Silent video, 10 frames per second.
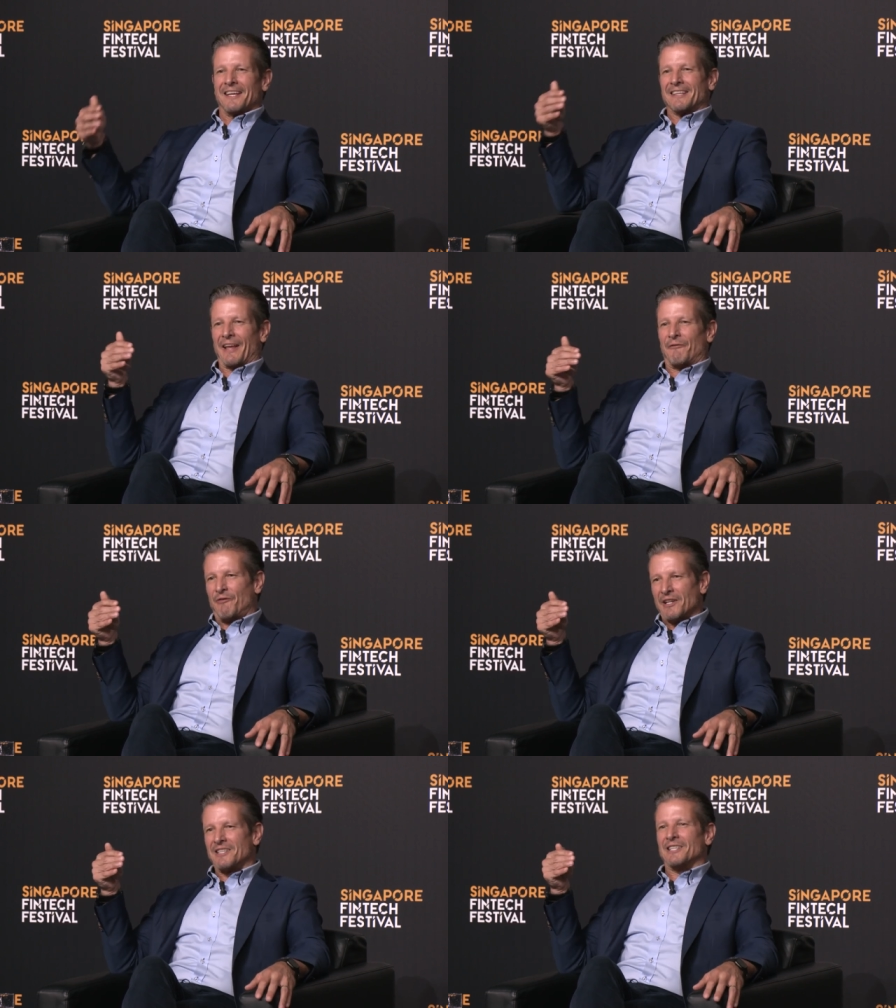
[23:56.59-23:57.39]
They
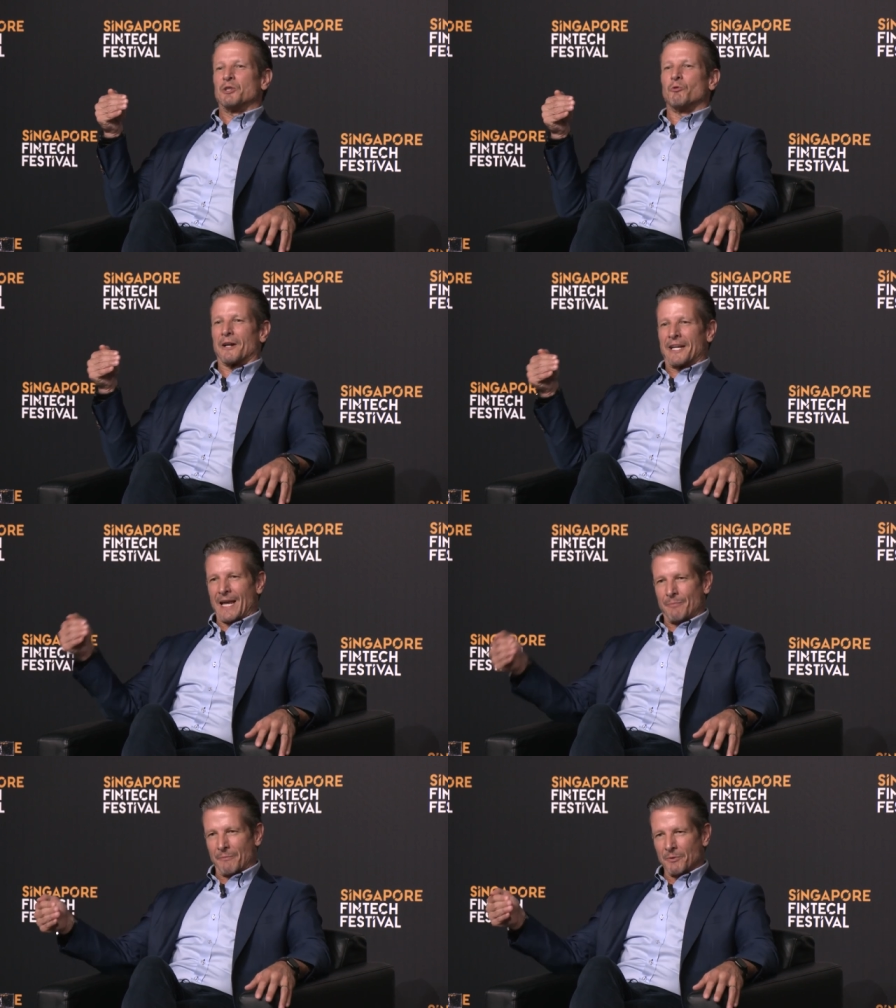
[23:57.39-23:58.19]
fit into our
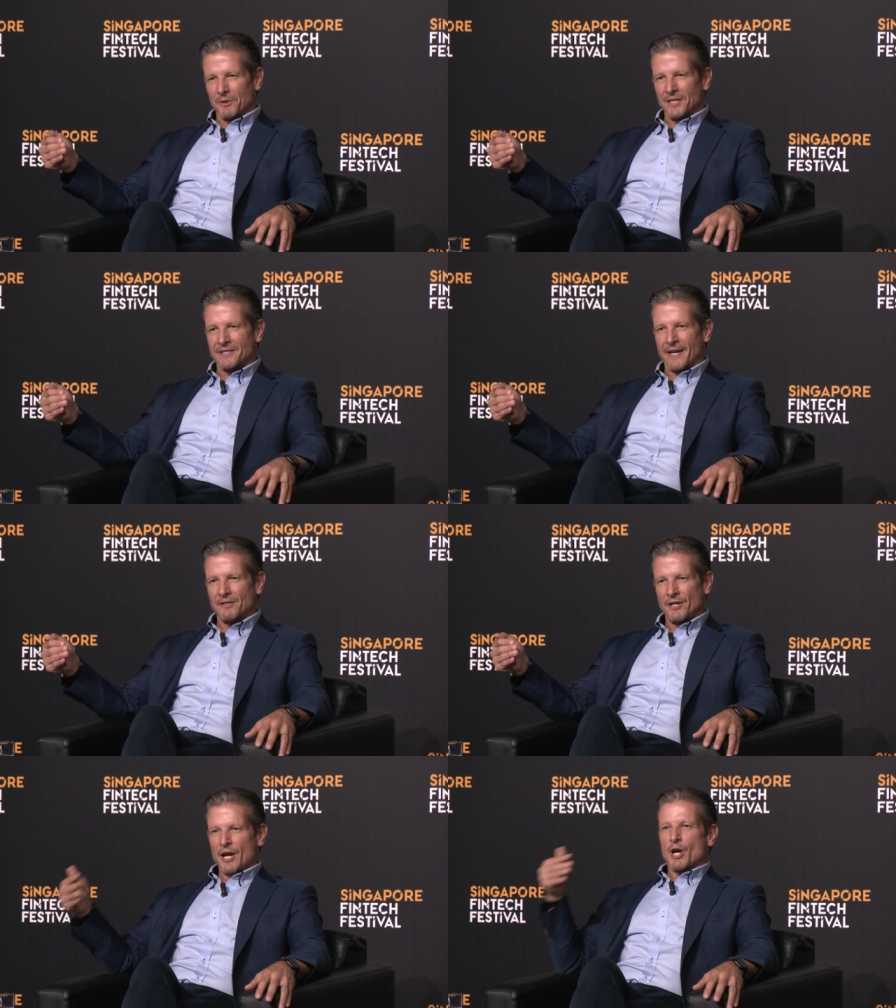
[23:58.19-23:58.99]
capability set.